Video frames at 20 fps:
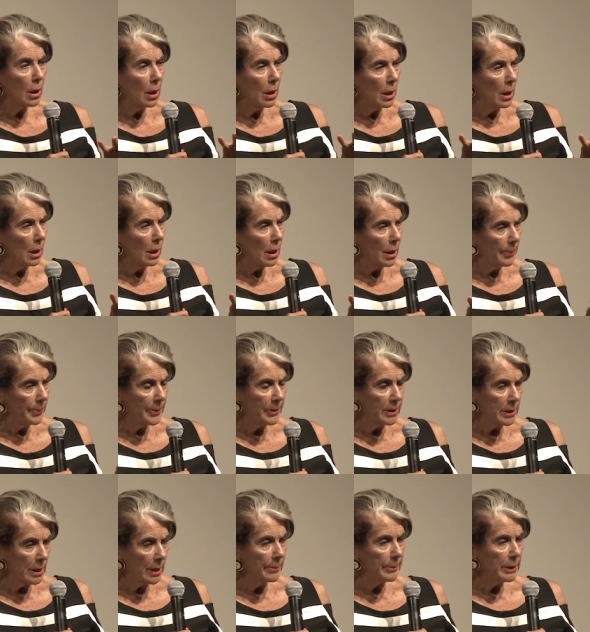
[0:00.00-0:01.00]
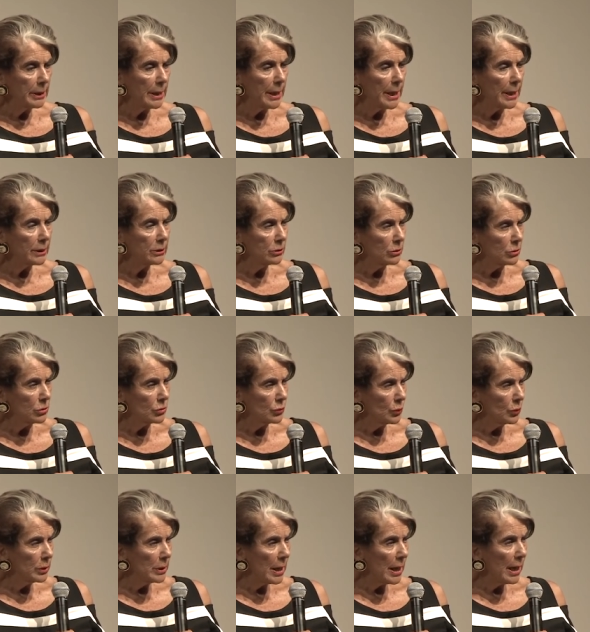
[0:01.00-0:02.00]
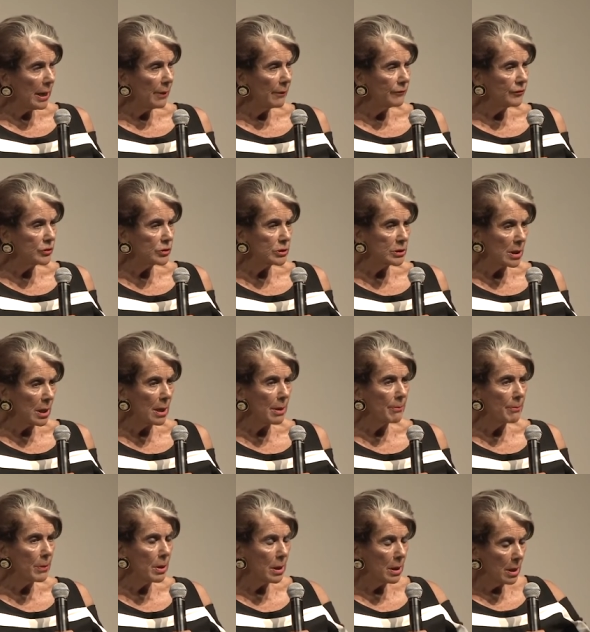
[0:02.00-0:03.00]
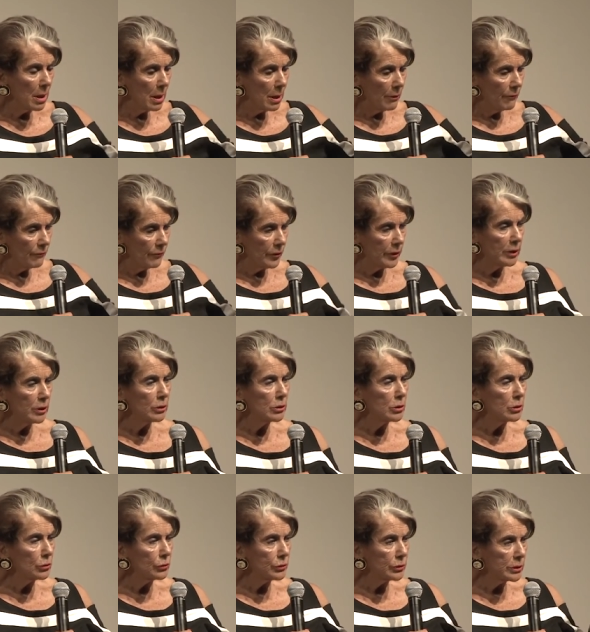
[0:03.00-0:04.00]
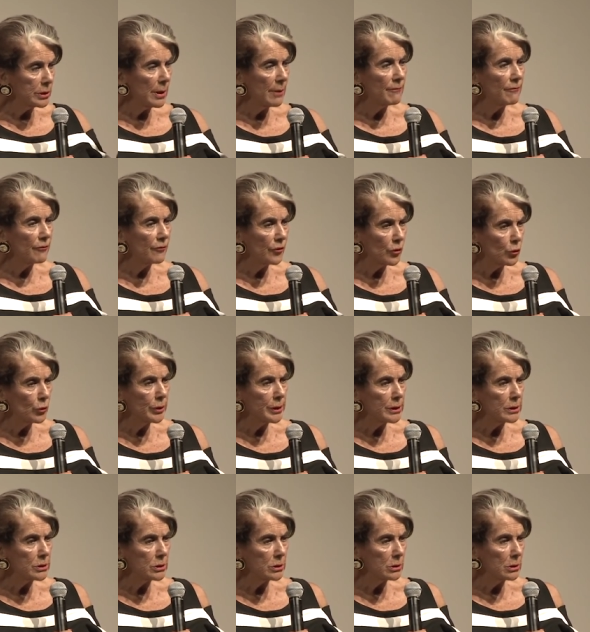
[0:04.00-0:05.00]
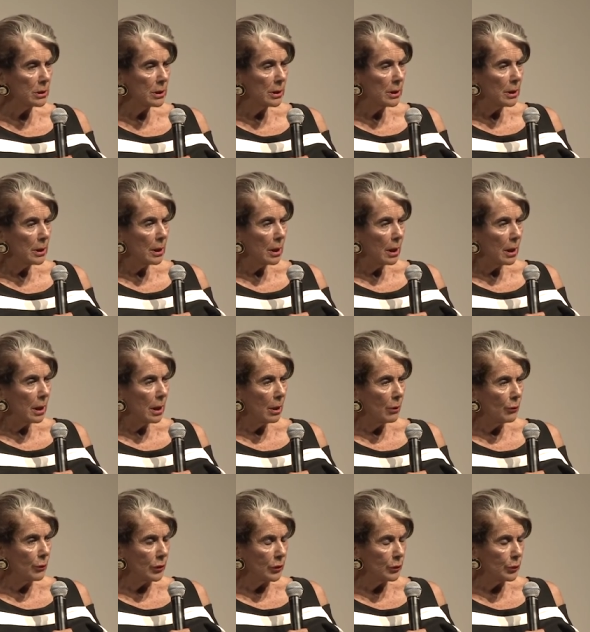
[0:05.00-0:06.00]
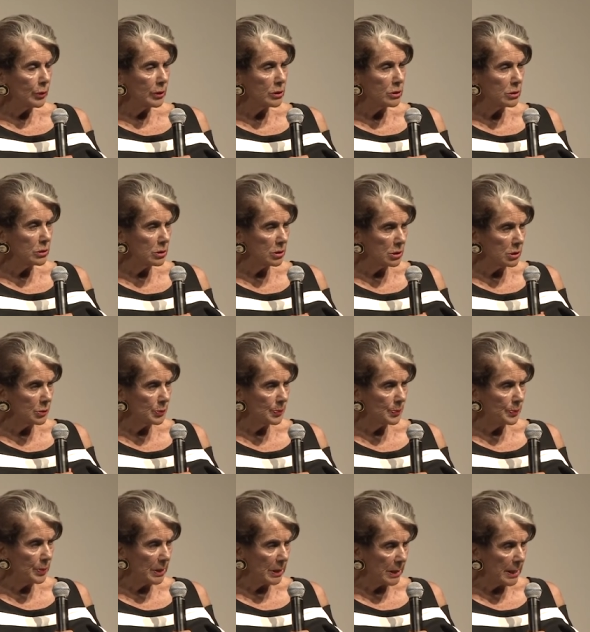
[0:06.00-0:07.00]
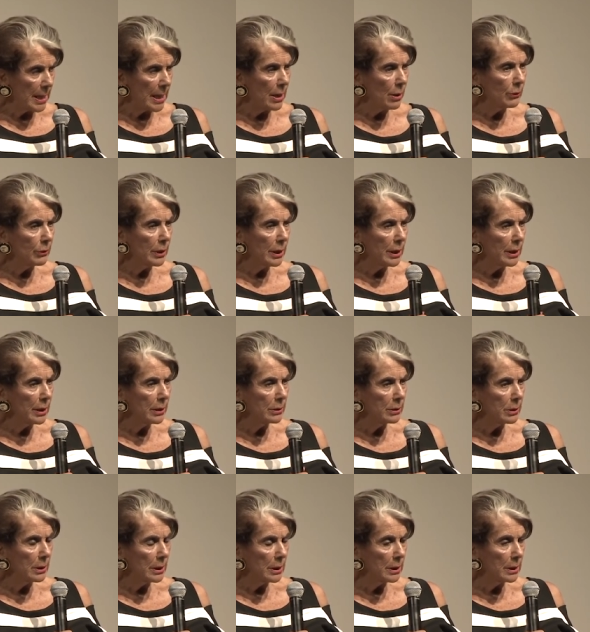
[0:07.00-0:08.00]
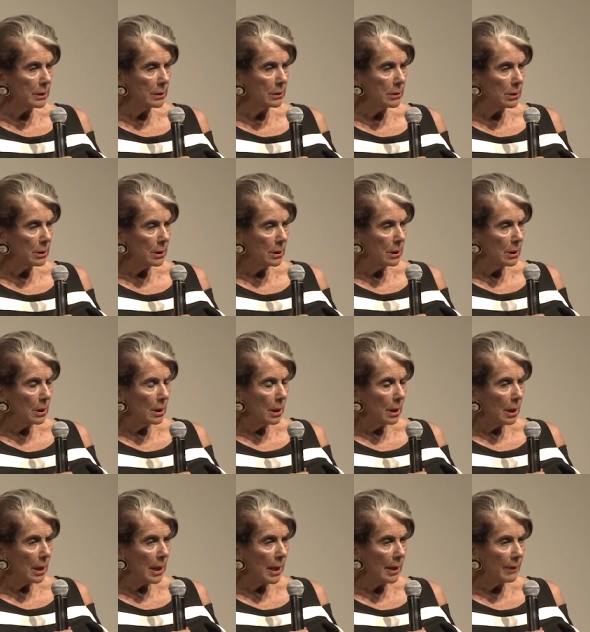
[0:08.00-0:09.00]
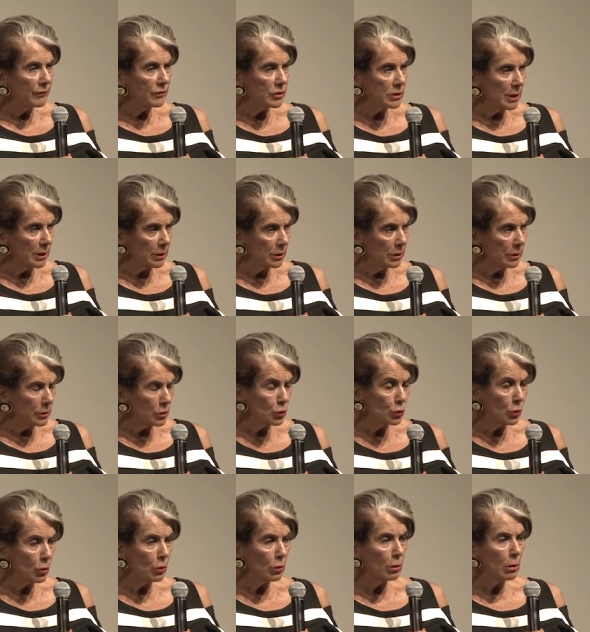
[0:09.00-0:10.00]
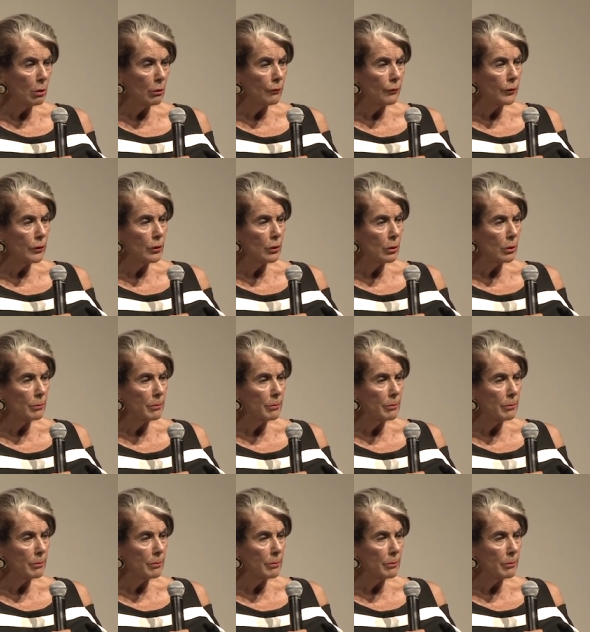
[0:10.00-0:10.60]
up-and-coming actors would have some vehicle, some voice with which to speak out and have some control over the